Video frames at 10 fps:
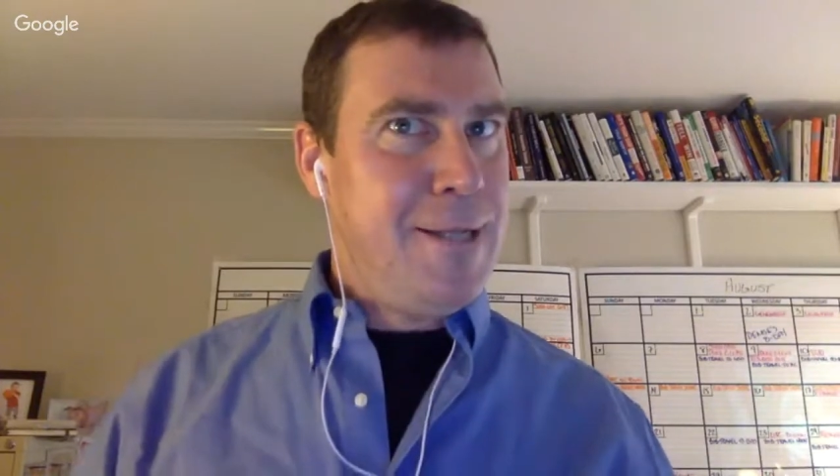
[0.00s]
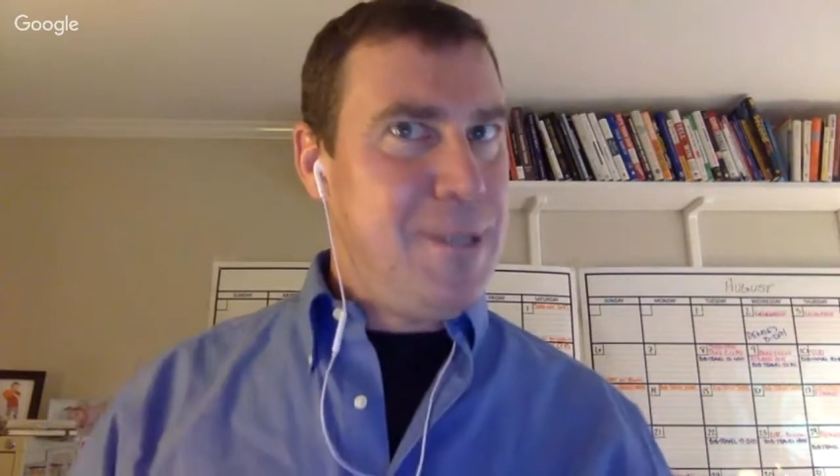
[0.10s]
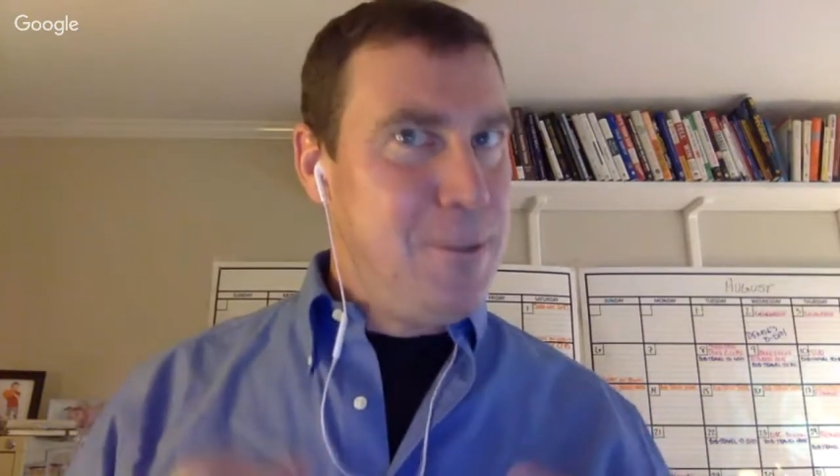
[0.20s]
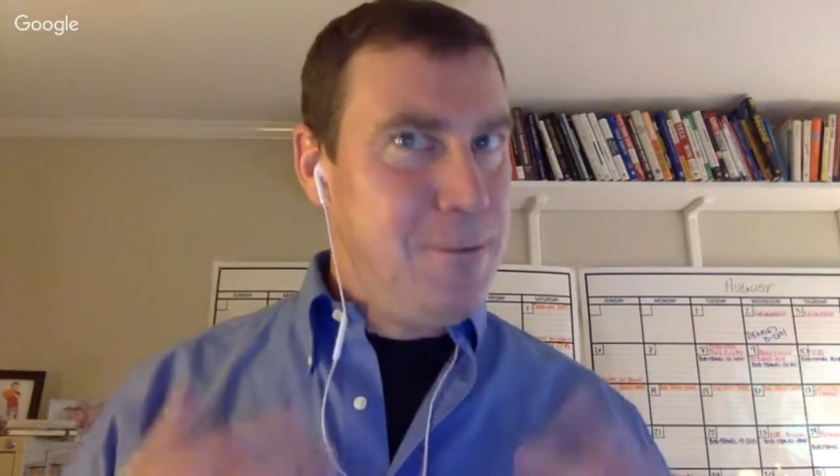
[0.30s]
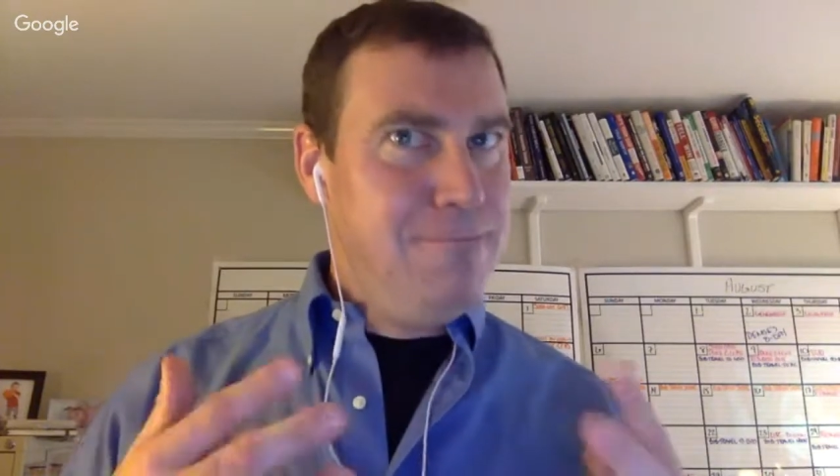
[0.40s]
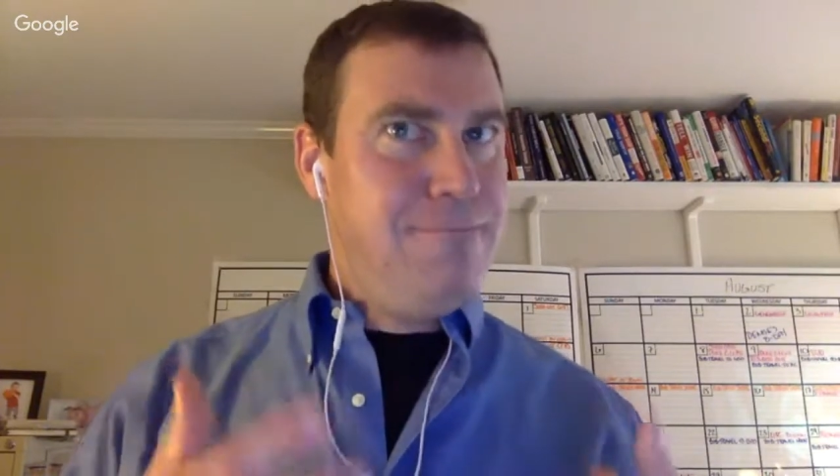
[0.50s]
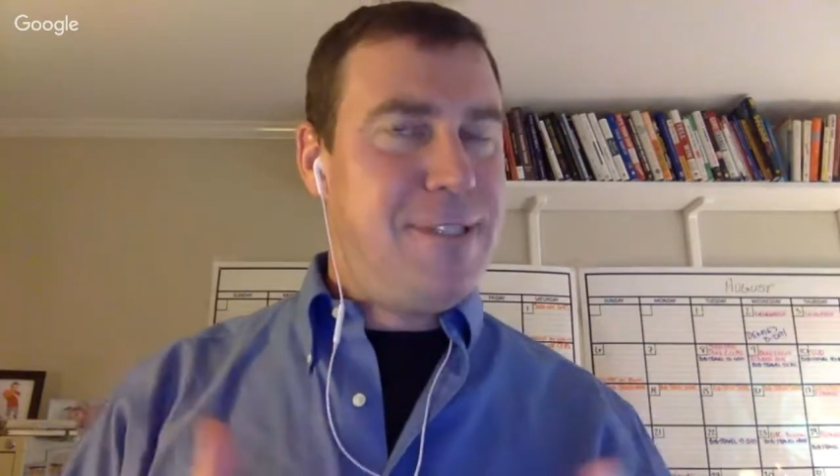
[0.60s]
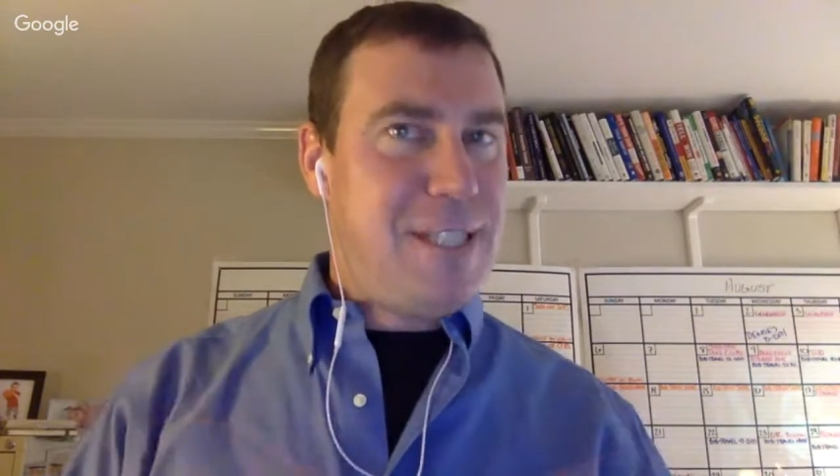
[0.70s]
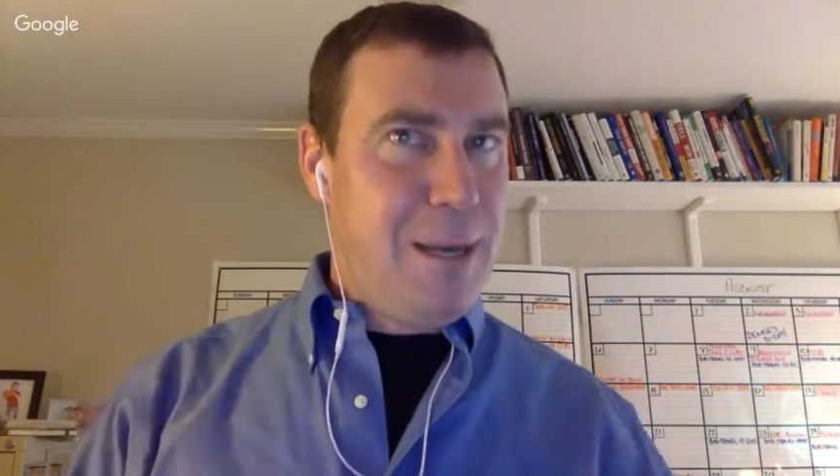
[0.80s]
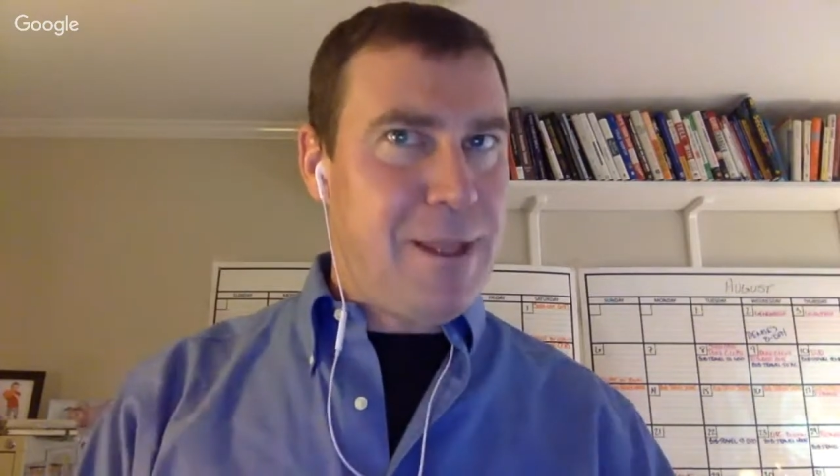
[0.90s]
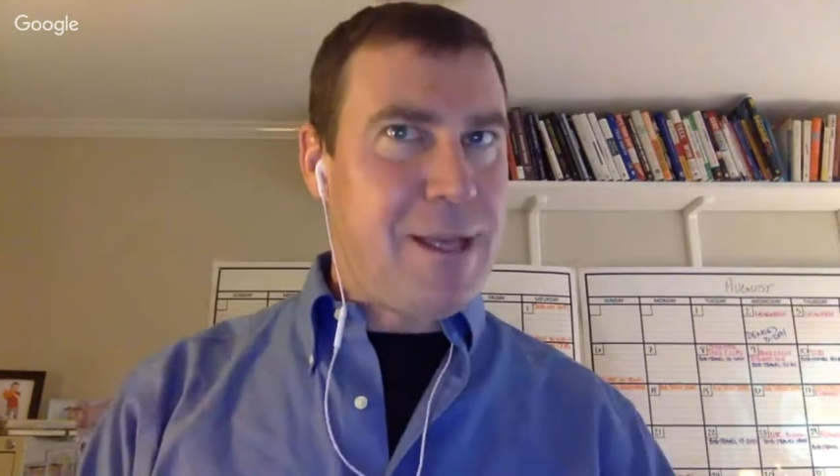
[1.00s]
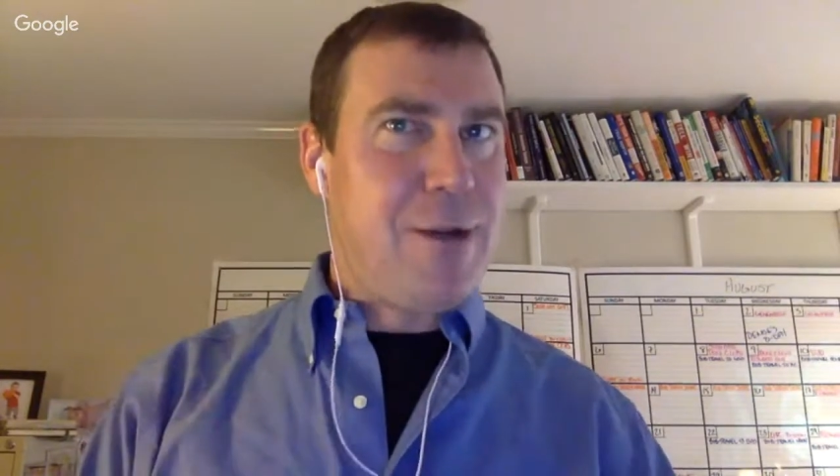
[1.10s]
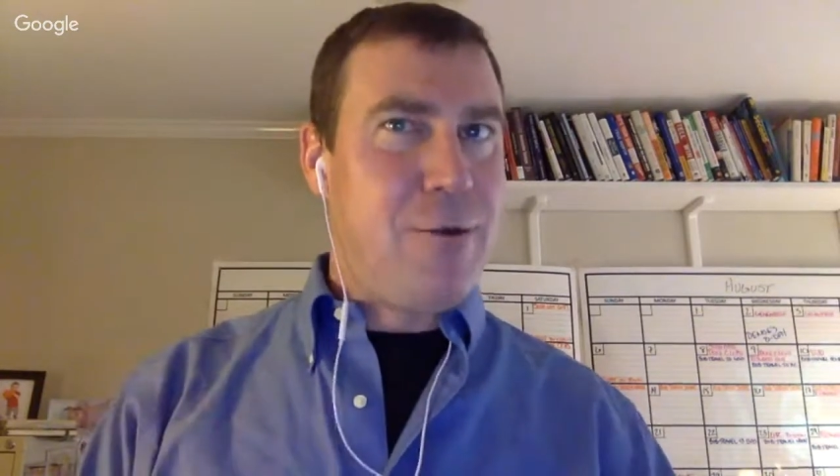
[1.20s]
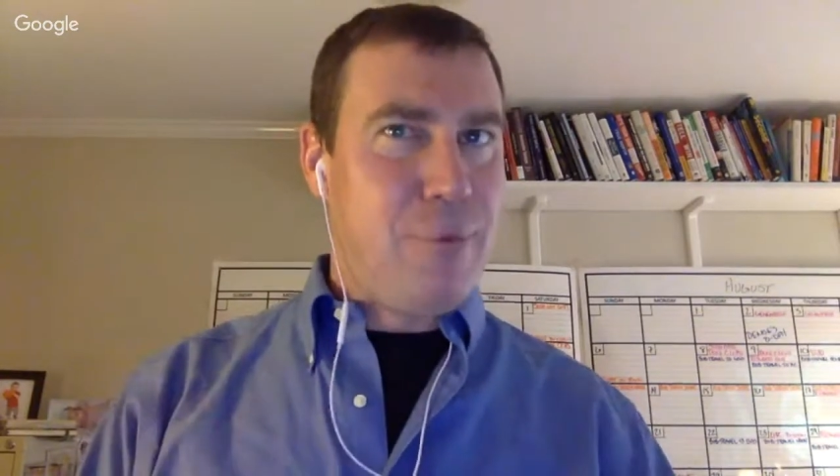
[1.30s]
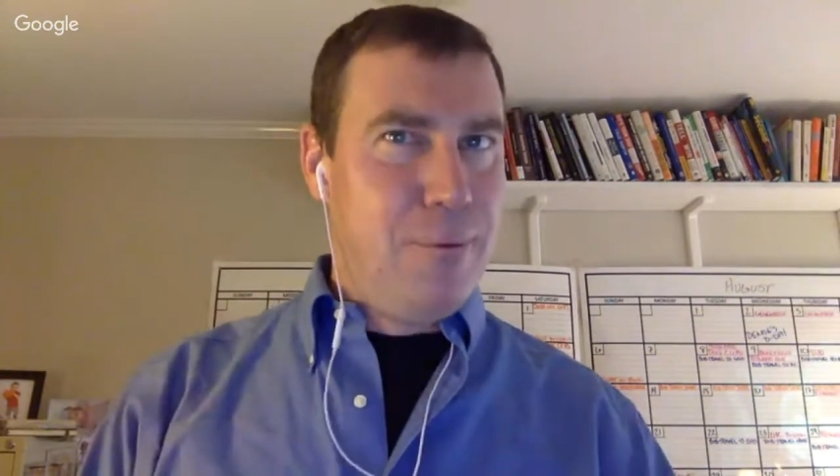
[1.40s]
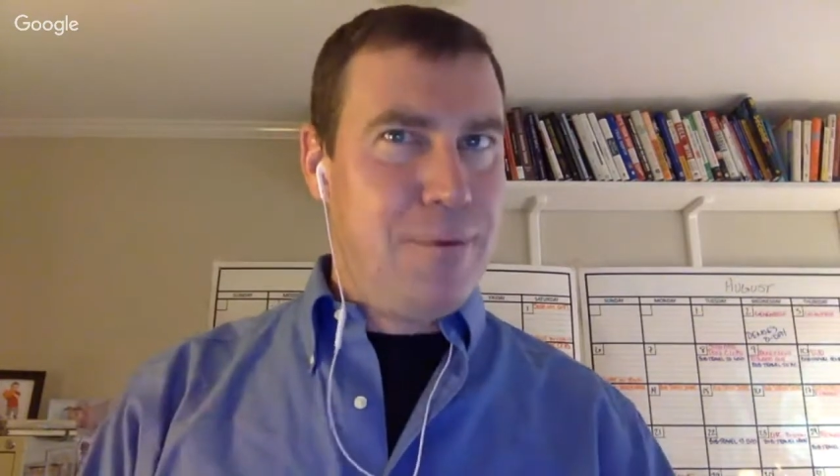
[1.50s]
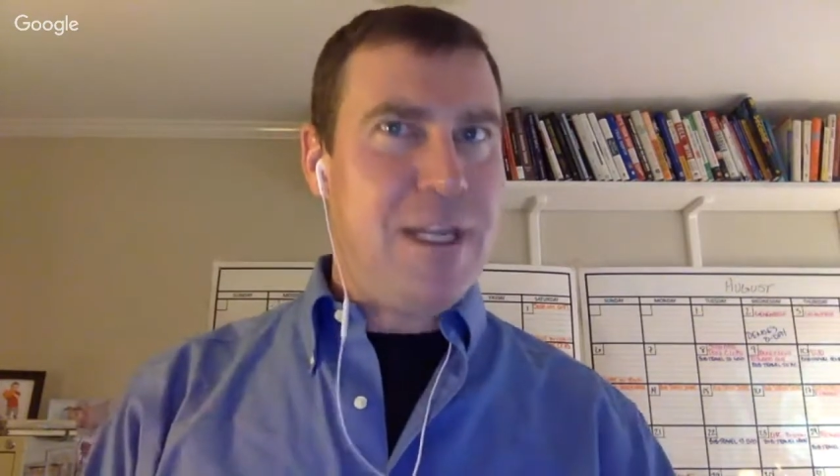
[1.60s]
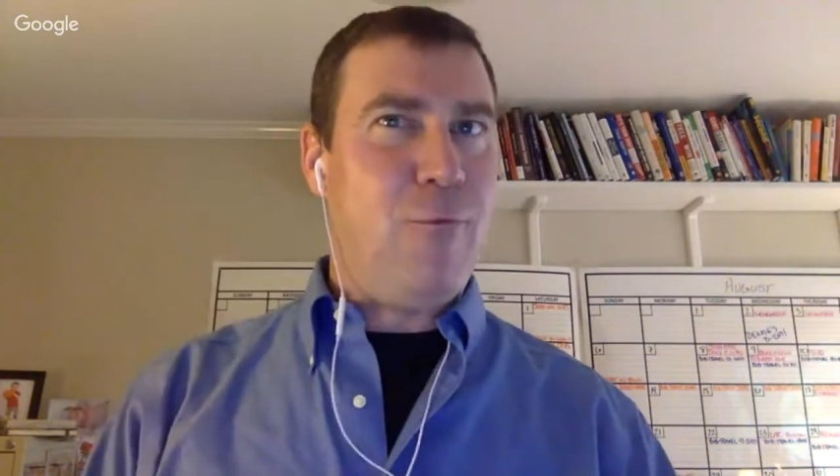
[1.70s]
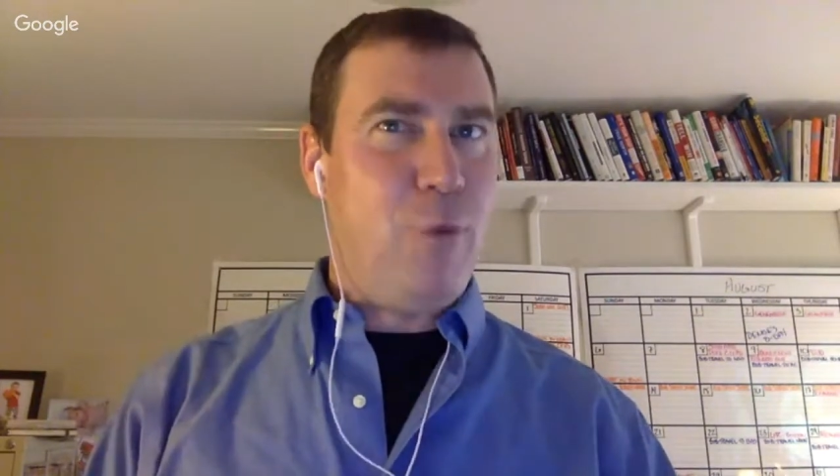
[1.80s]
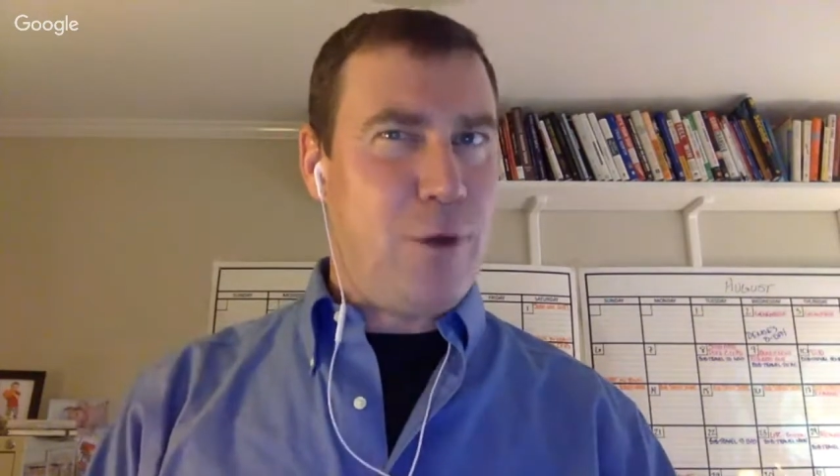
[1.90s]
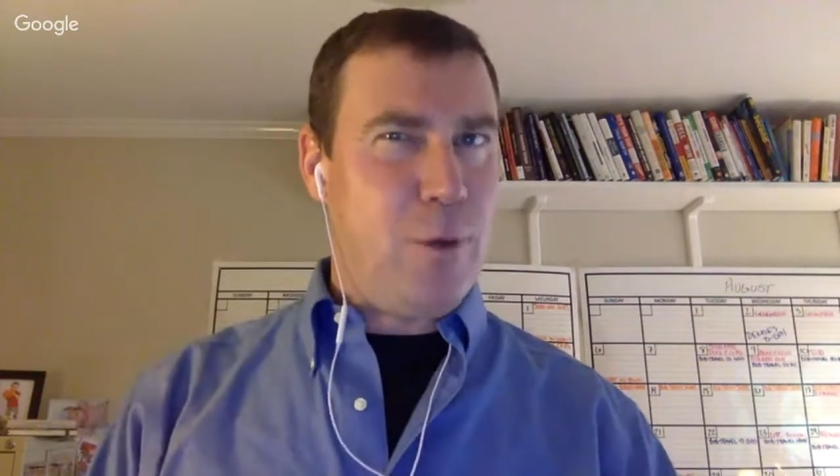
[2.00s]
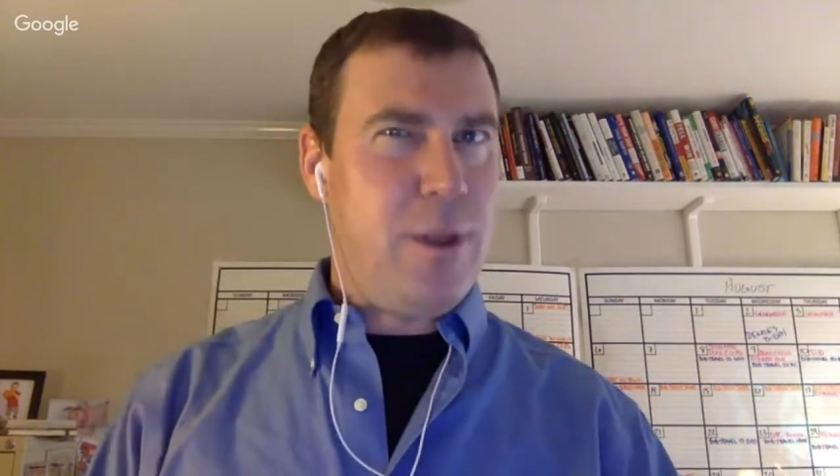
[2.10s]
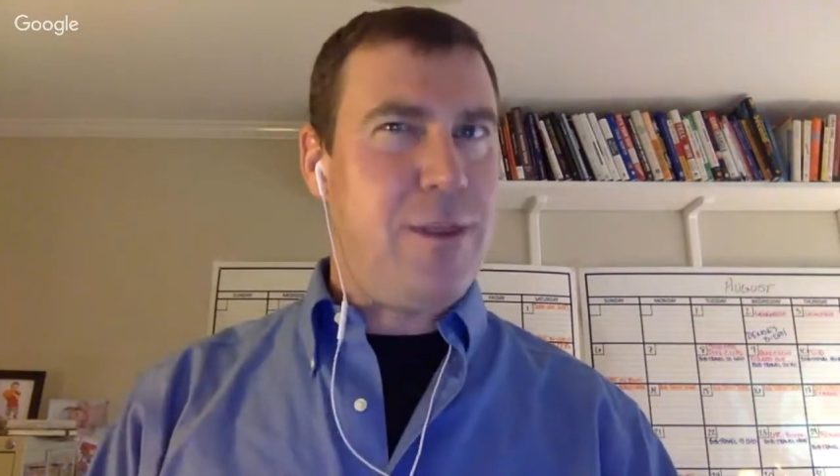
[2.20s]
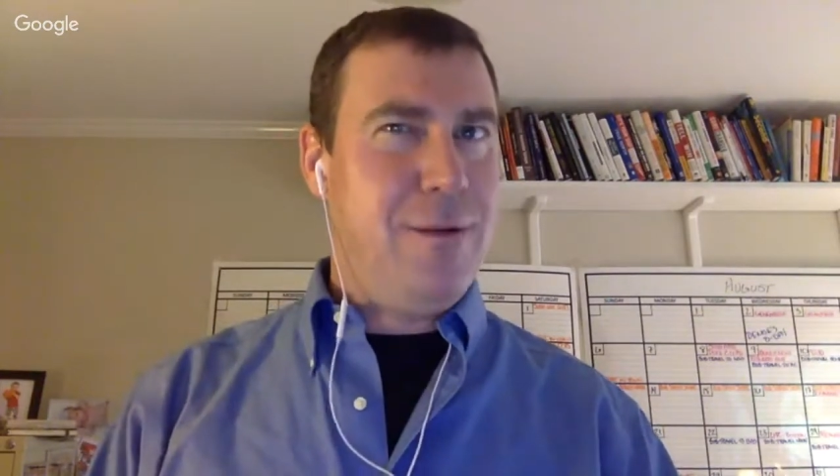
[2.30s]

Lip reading: to some of the groups that I've worked with